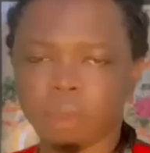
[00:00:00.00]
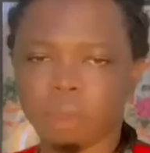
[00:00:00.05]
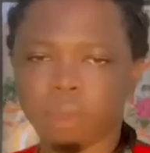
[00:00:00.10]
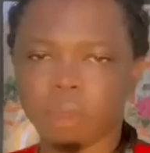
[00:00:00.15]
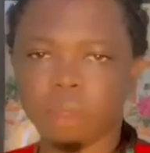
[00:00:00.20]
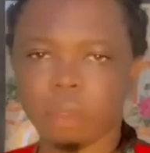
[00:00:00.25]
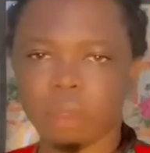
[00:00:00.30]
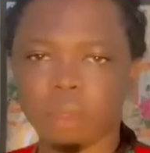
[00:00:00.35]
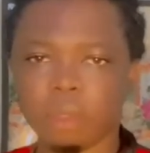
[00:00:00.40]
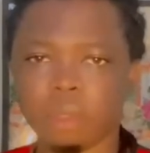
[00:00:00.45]

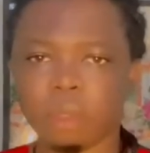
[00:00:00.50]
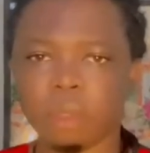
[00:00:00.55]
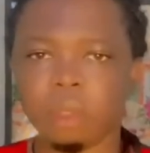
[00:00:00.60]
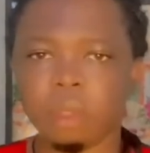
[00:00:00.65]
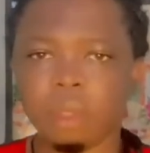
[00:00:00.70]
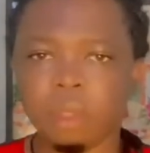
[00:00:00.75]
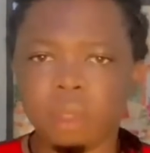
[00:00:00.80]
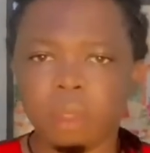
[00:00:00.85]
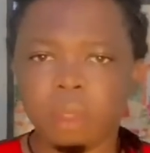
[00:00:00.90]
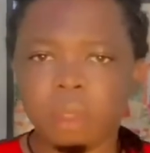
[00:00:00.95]

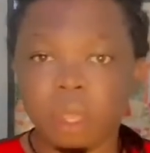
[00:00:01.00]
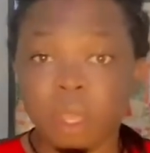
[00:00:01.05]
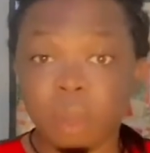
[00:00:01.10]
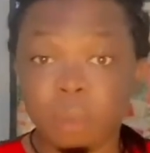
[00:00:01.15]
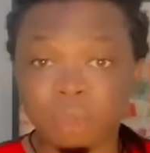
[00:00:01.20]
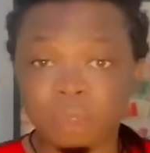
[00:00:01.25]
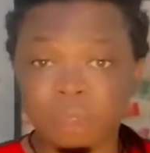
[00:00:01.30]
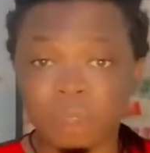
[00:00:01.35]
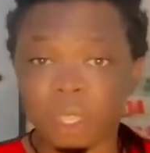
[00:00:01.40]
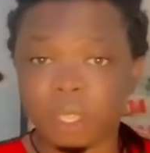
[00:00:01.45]
SCS,
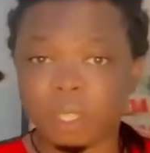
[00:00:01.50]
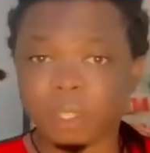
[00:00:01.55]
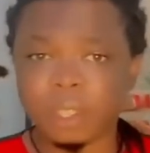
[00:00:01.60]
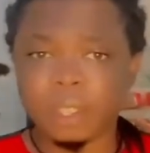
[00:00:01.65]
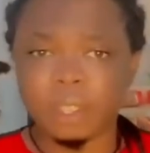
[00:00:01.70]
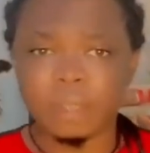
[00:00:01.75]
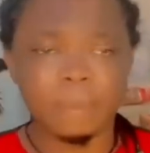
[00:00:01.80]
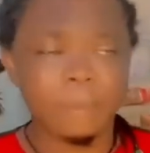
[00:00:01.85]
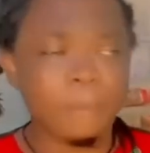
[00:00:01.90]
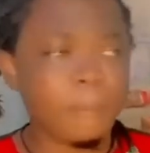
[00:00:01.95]
warning
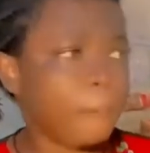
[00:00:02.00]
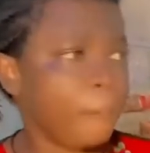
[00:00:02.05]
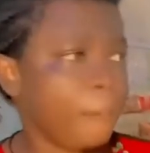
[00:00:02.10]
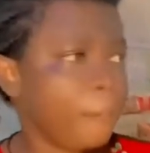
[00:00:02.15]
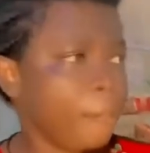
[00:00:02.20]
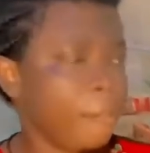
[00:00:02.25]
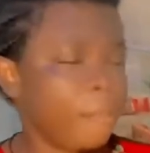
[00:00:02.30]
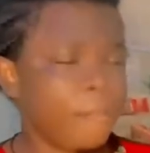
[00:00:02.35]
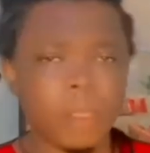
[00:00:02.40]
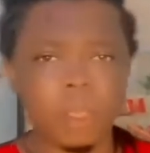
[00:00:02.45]
to a young
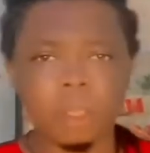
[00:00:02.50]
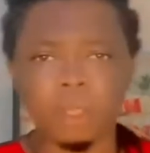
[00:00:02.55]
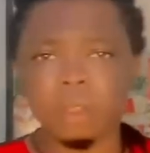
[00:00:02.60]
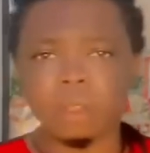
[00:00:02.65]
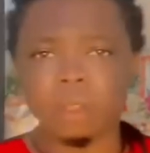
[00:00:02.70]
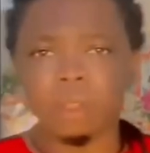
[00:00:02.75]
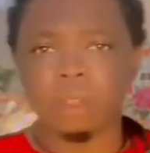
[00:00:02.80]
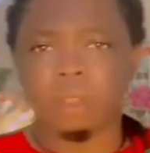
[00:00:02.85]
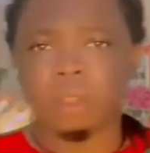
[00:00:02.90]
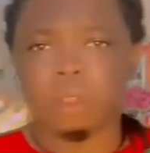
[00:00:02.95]

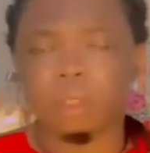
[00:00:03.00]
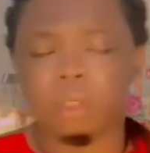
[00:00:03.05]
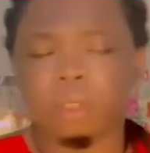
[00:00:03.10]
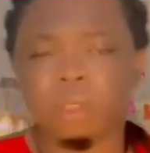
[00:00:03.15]
musician.